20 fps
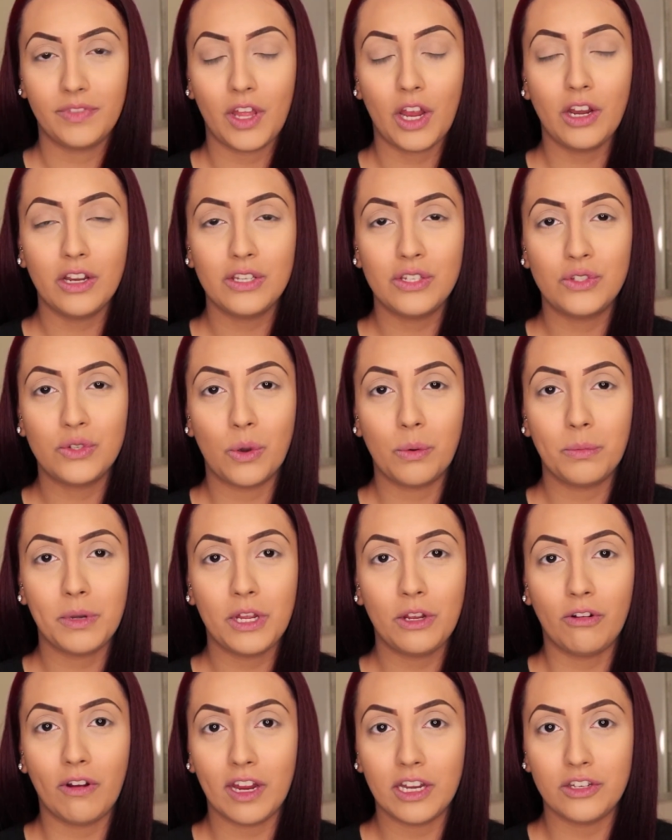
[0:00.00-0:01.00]
There's so
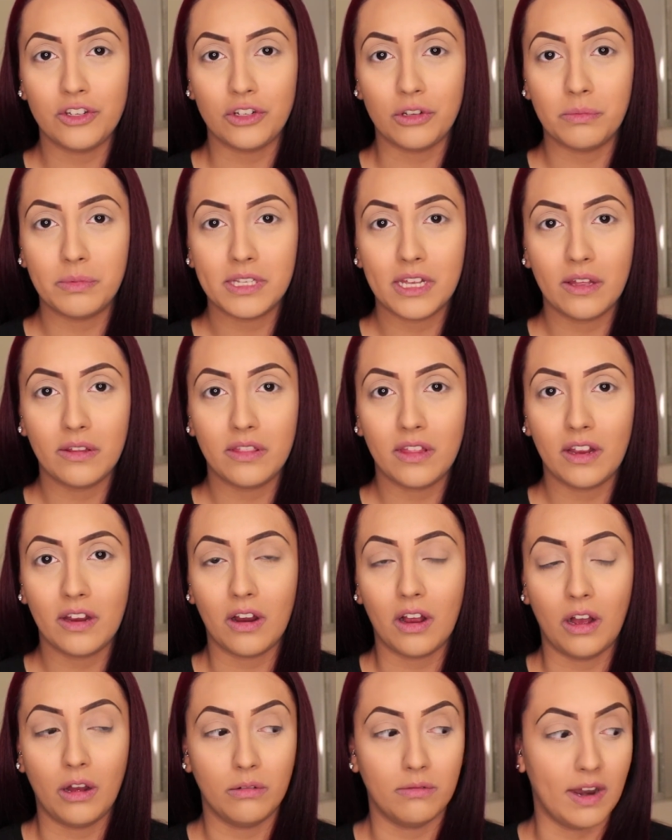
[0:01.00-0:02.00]
many great dupes out
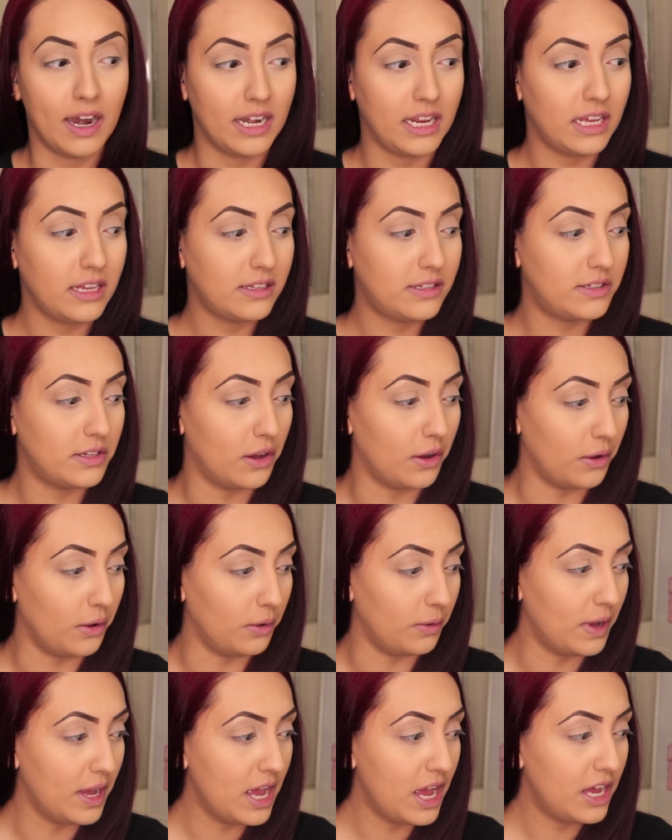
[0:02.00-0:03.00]
there already,
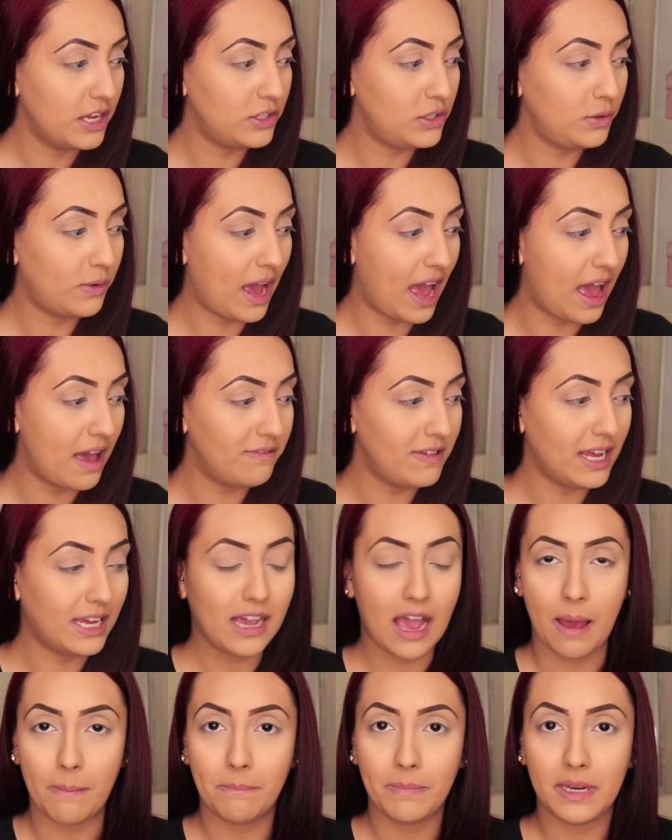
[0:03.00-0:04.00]
so to have a
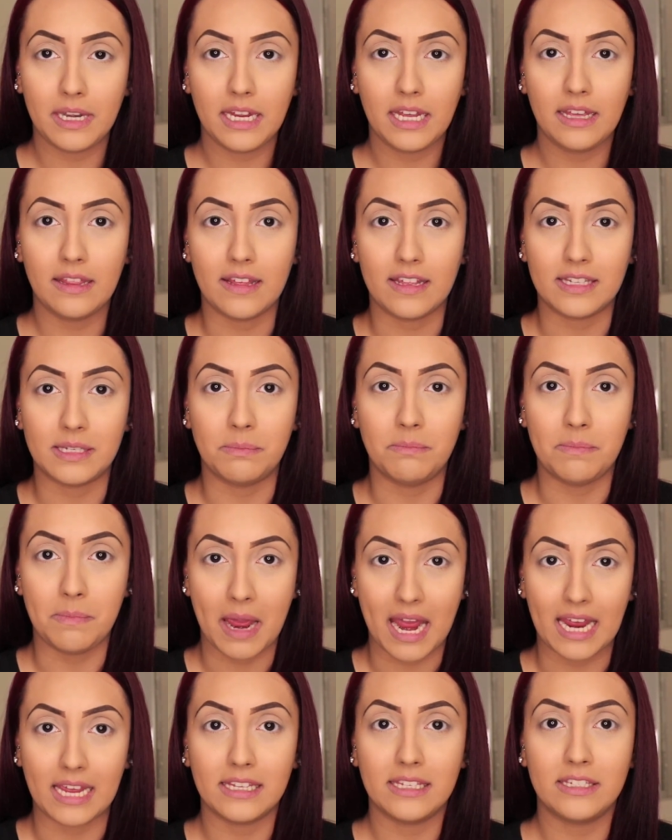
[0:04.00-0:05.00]
company that's
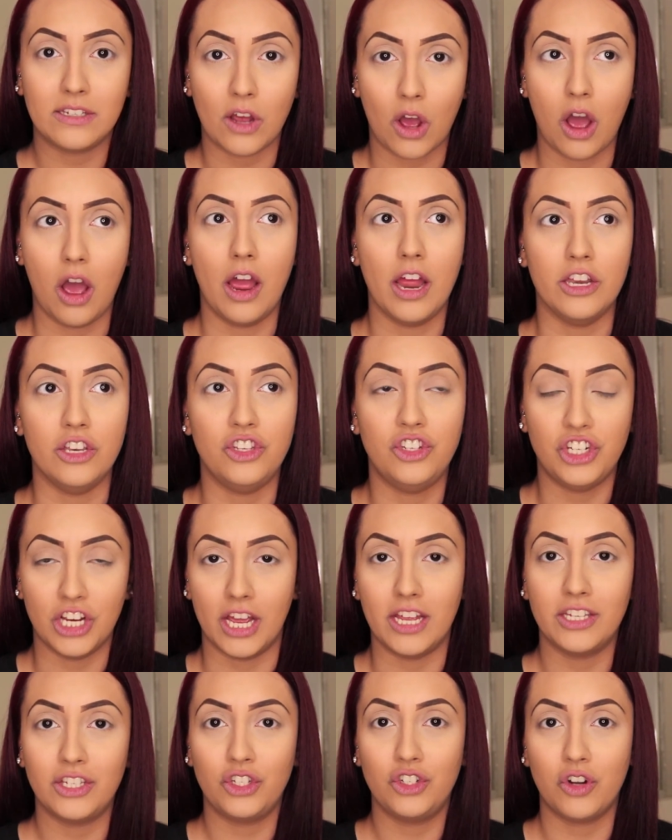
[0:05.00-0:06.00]
based on
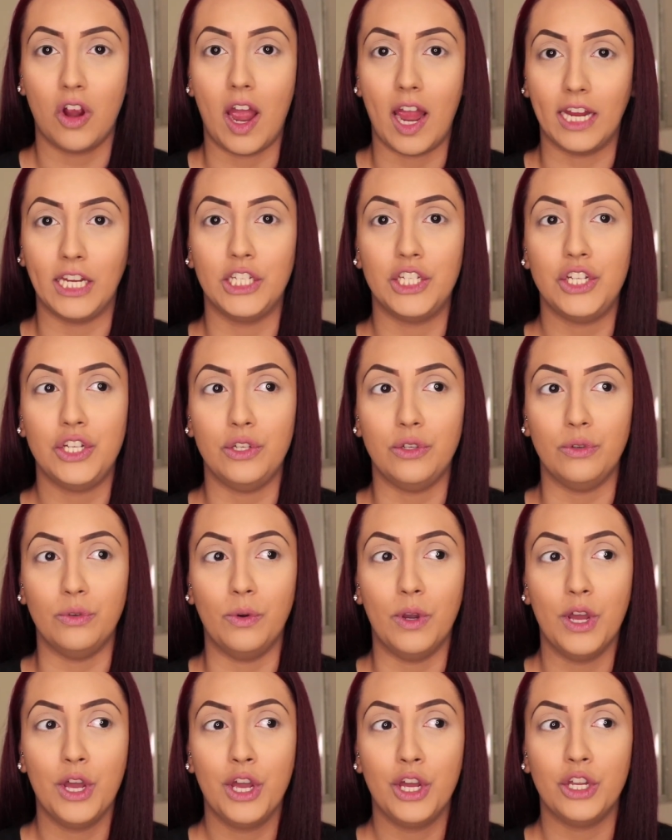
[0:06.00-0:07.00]
just trying
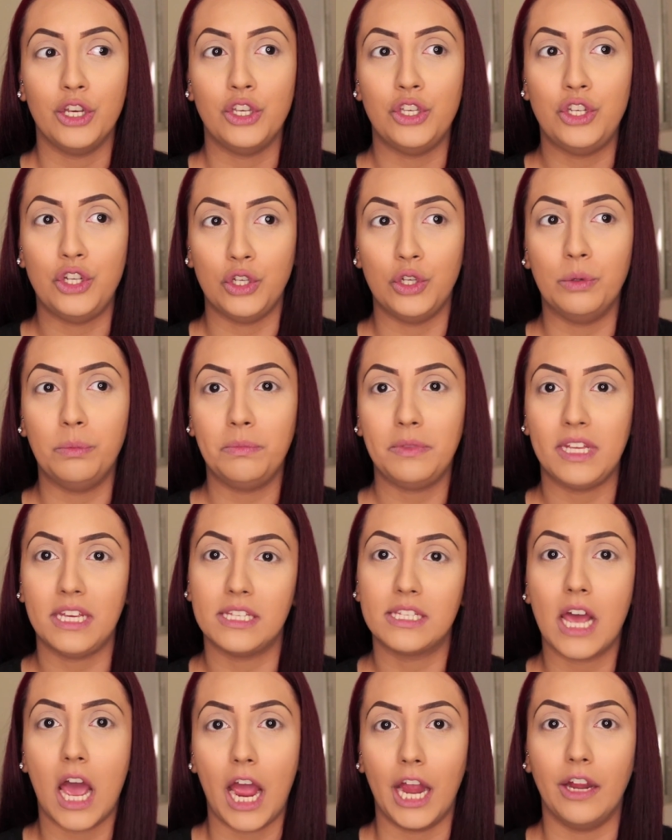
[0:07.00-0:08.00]
to dupe
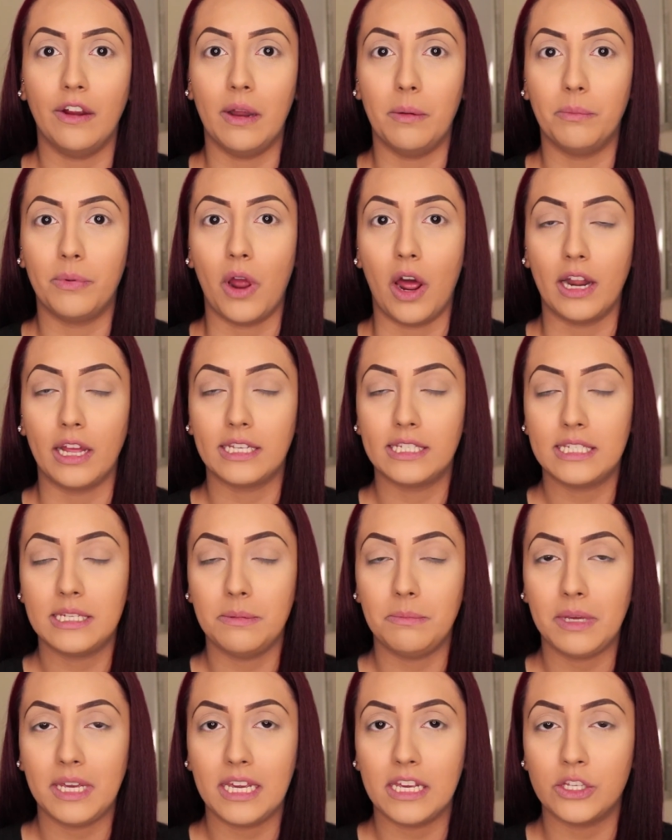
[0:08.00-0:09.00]
these higher end products to
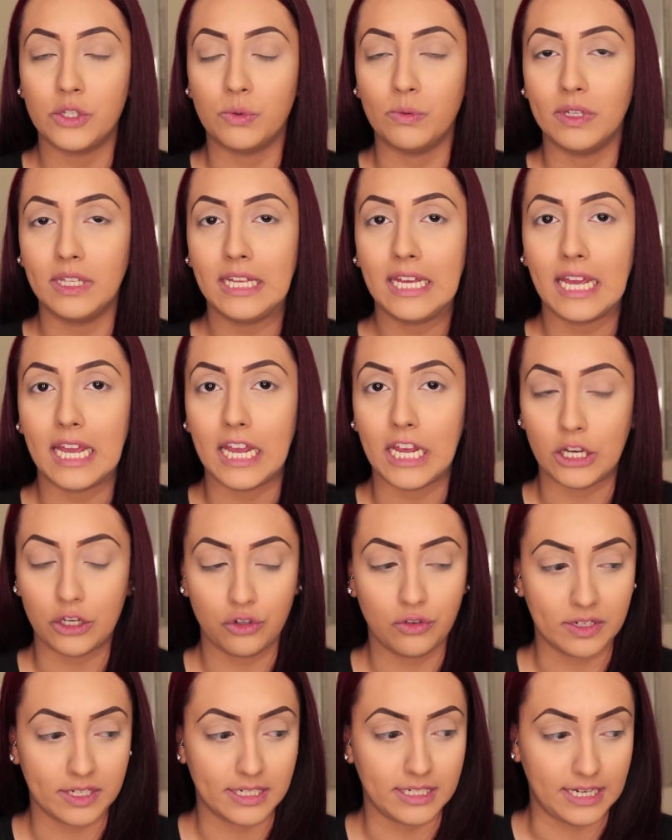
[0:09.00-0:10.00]
me is really
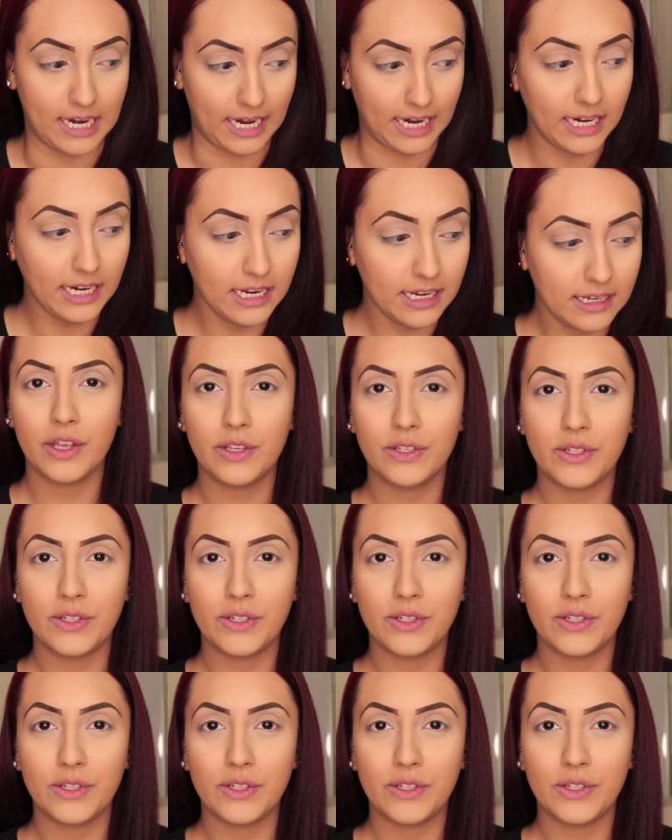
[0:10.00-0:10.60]
interesting.